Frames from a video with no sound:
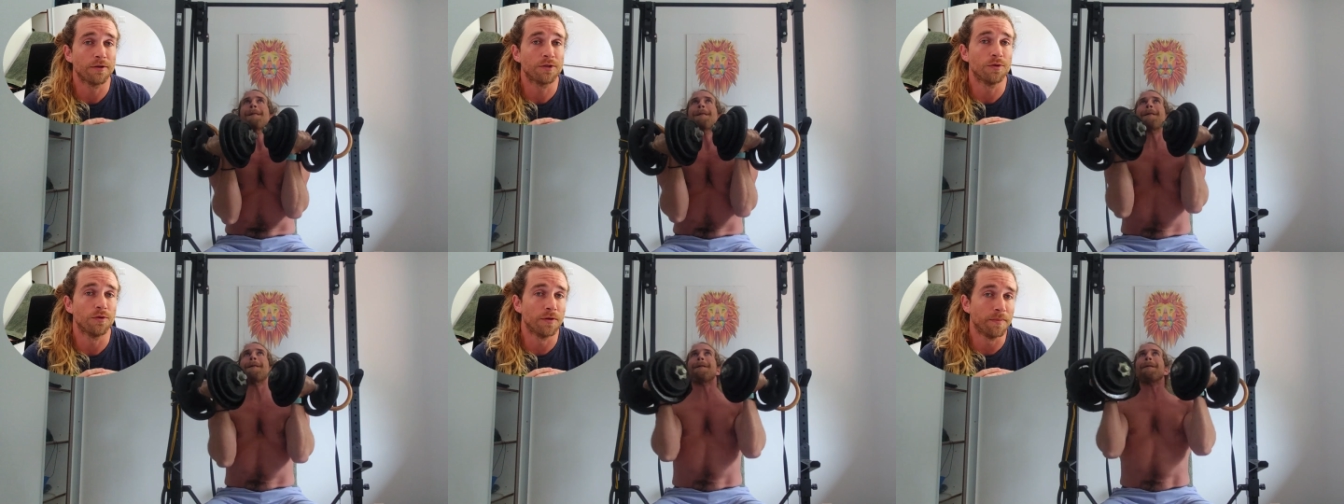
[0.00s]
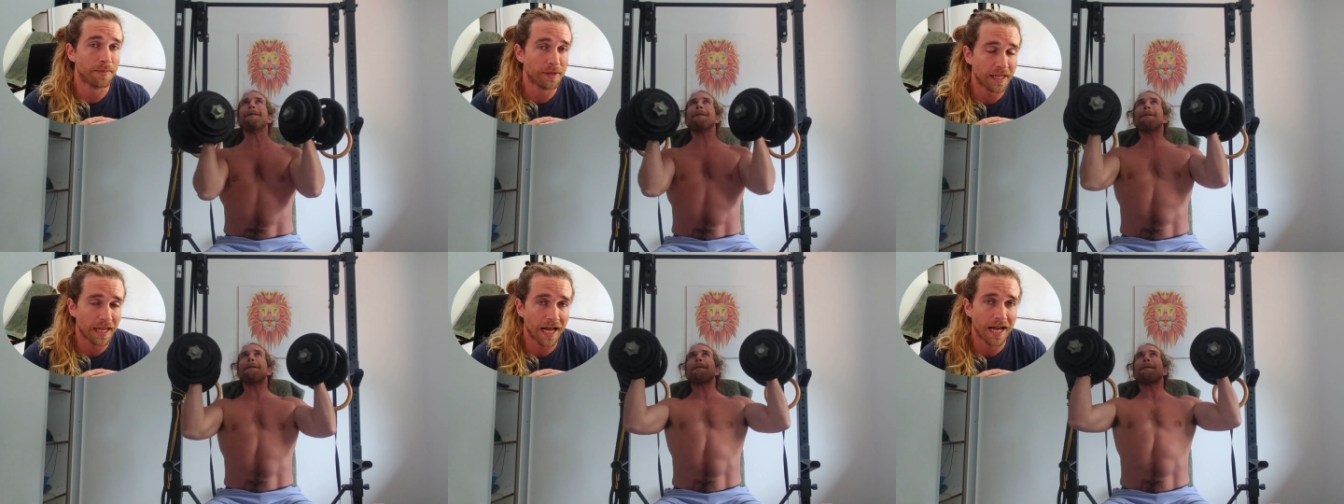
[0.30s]
how to
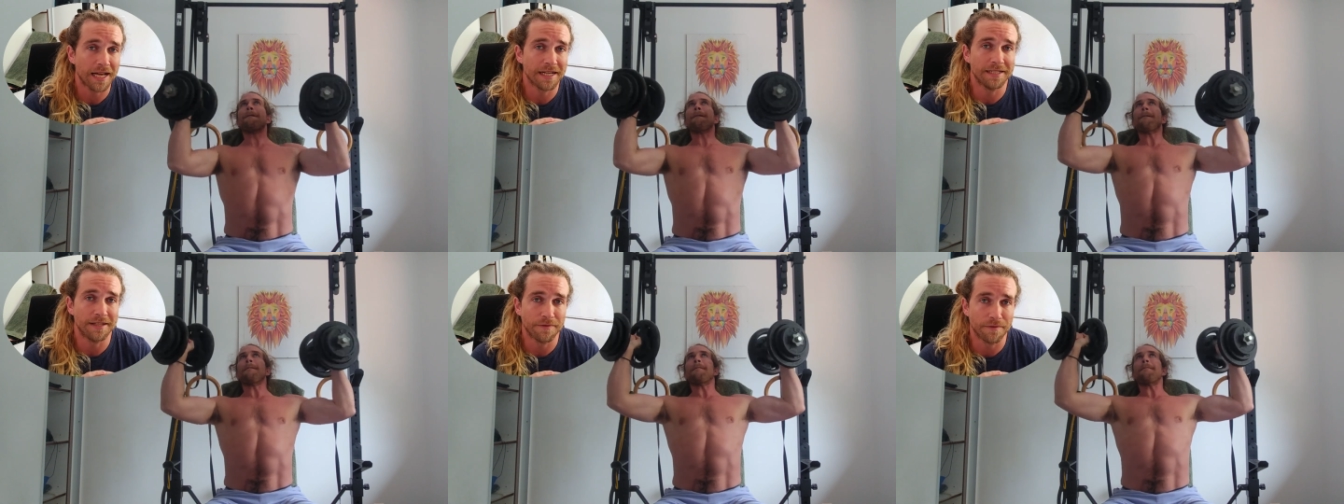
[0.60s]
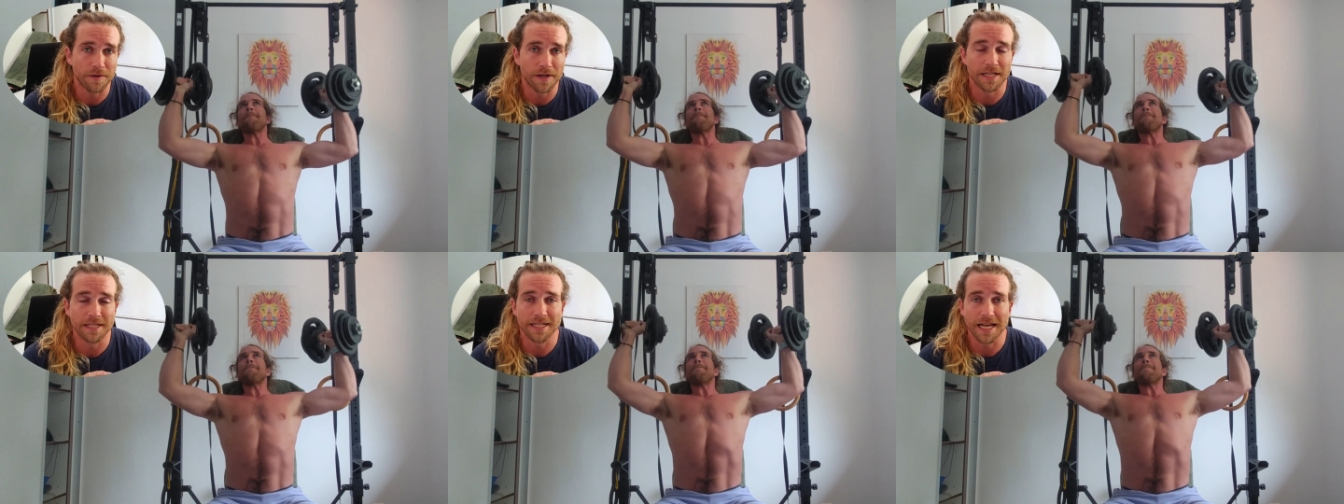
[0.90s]
apply
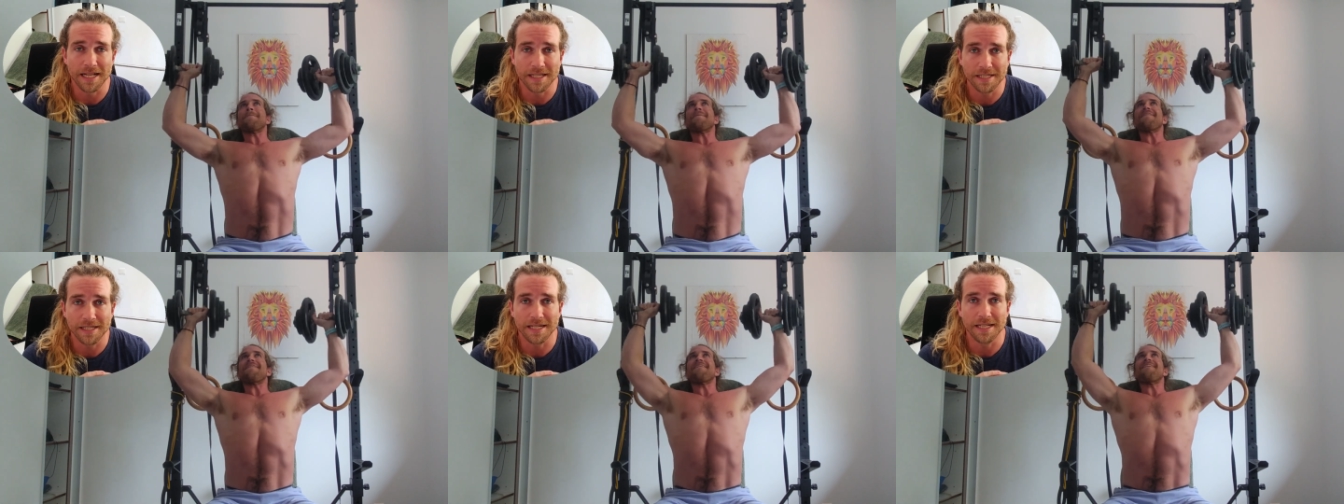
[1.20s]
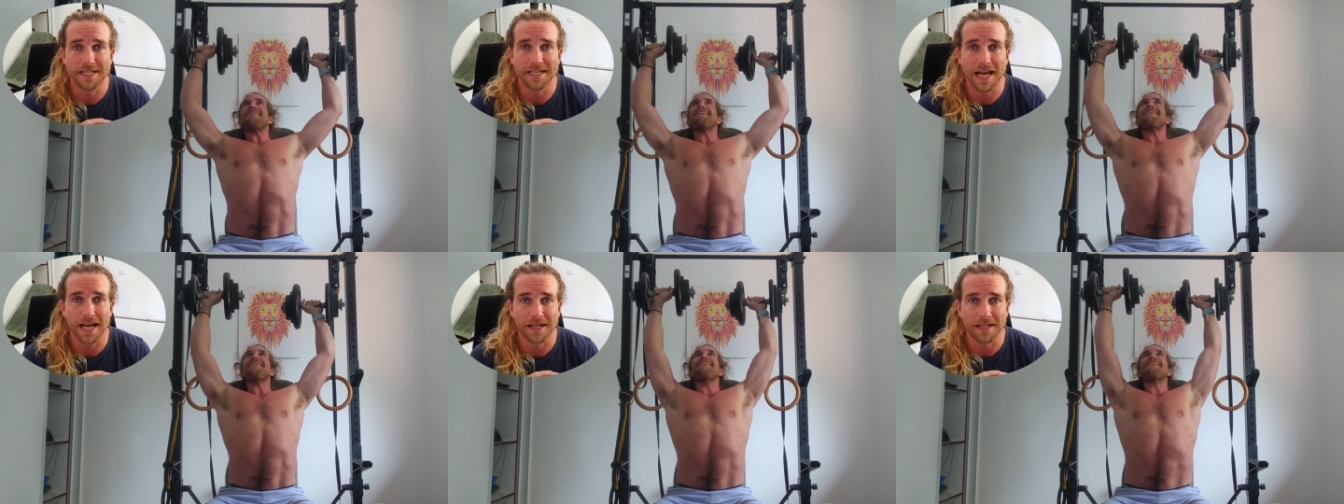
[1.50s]
different
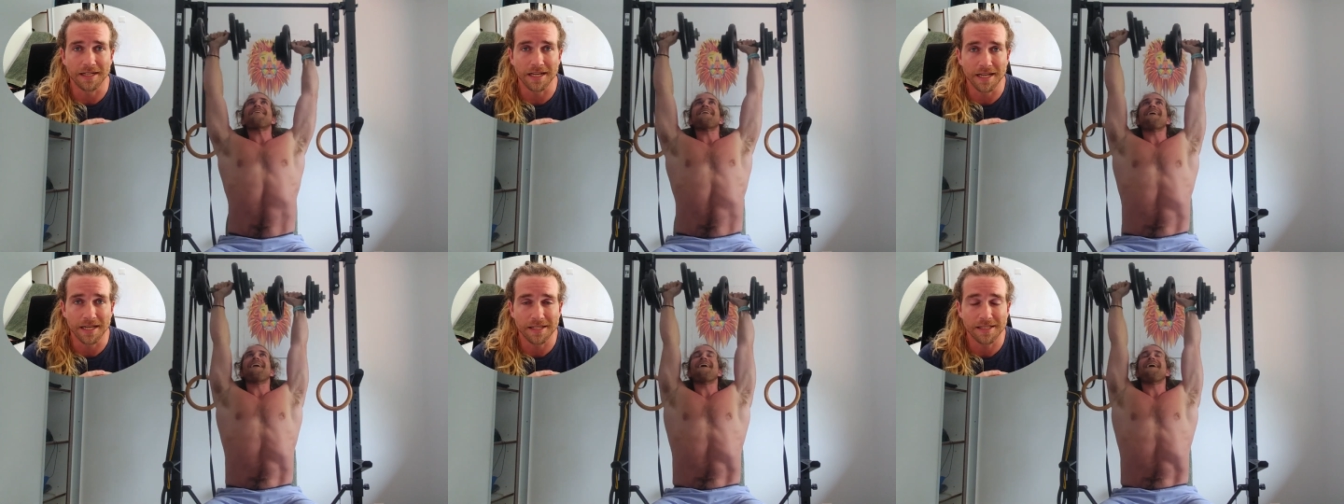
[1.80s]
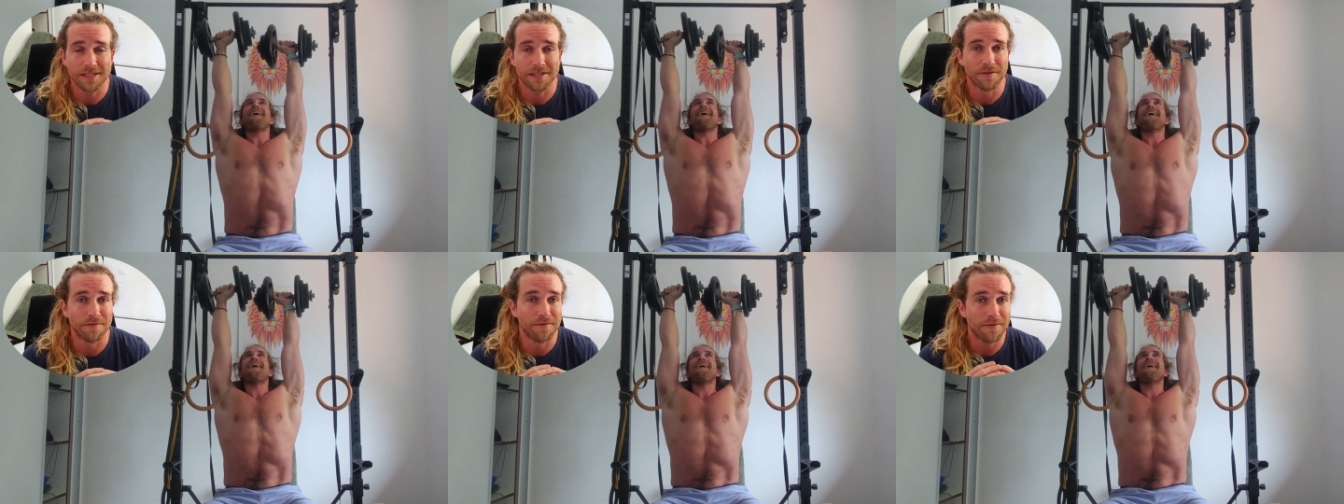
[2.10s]
intensity
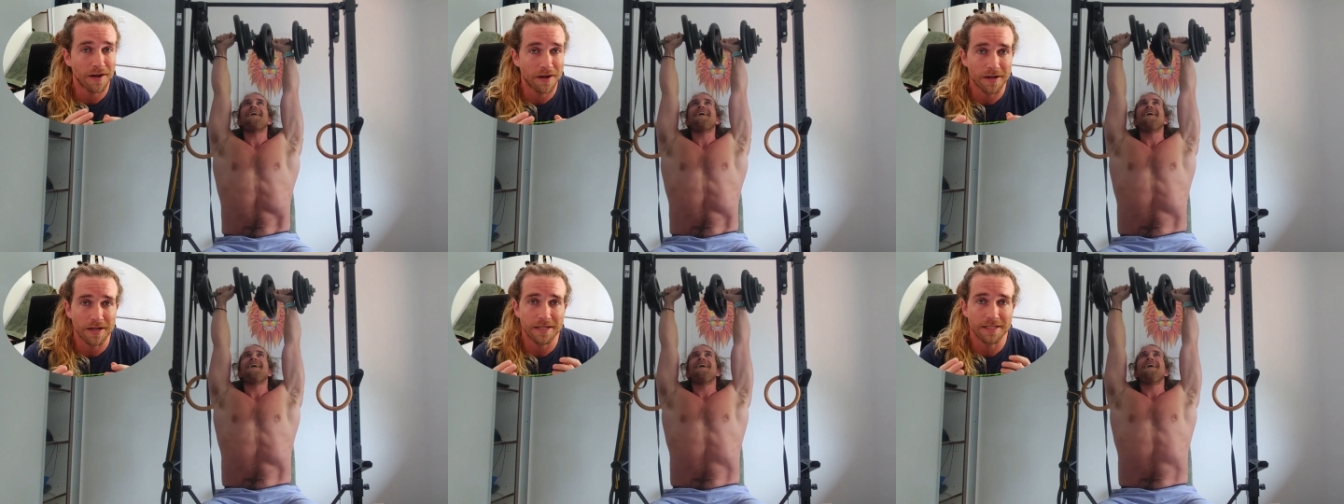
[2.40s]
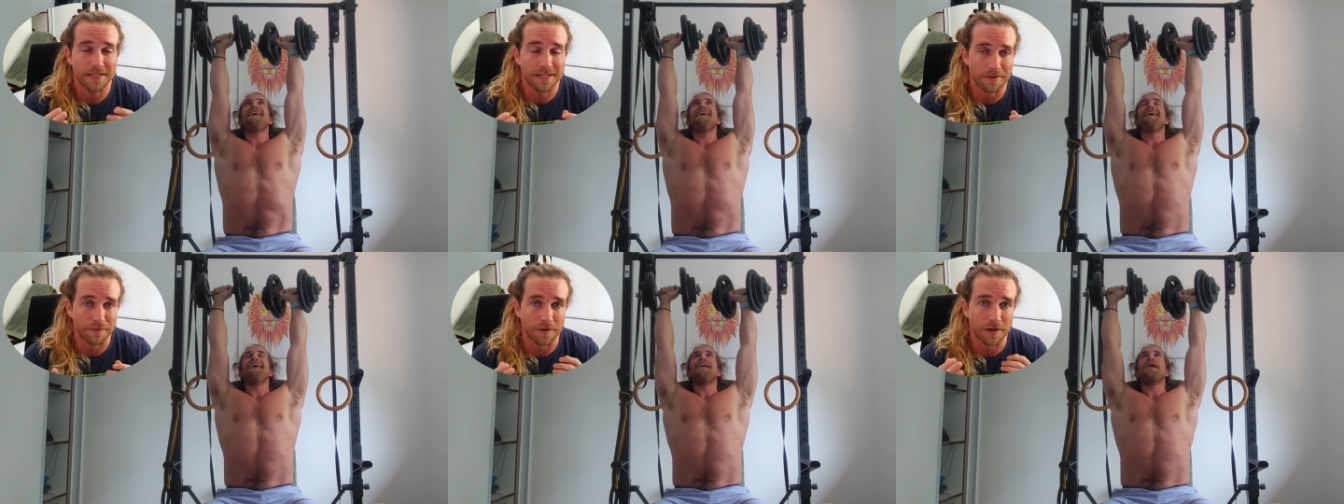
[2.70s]
techniques to
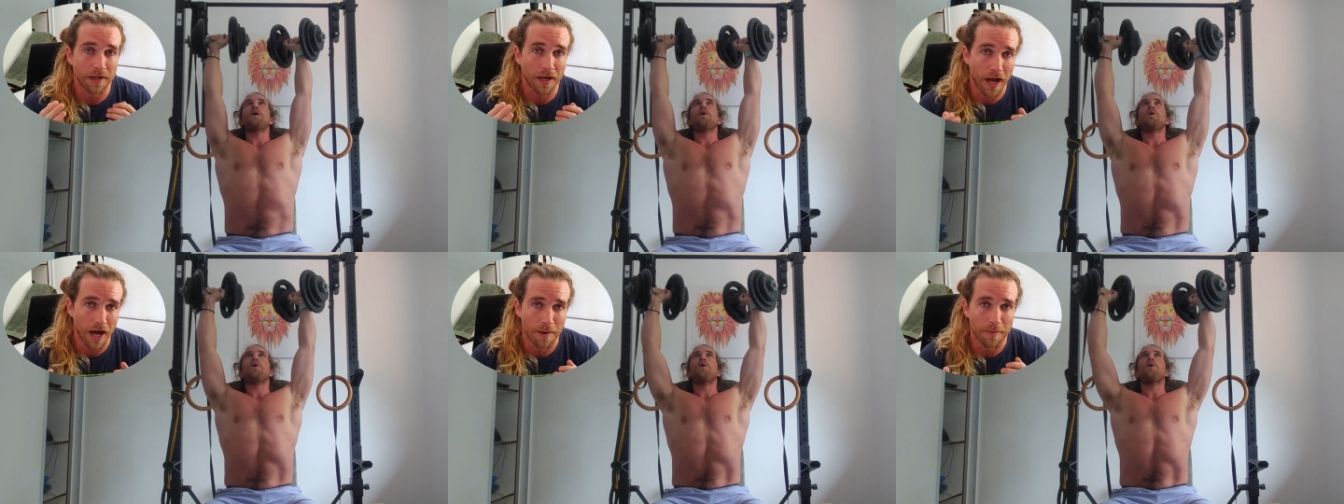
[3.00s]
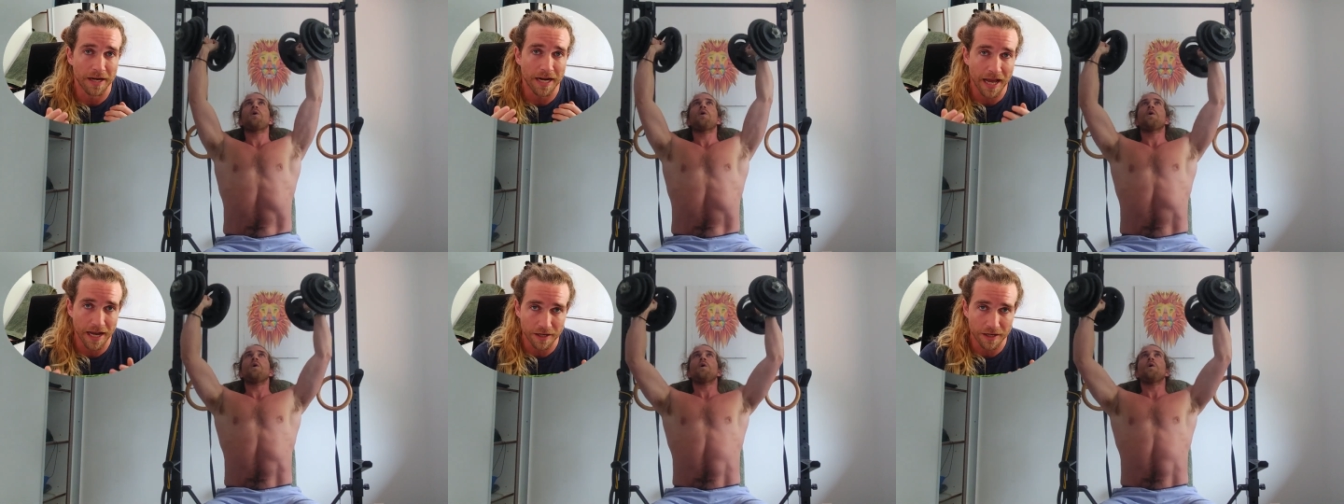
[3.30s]
various different common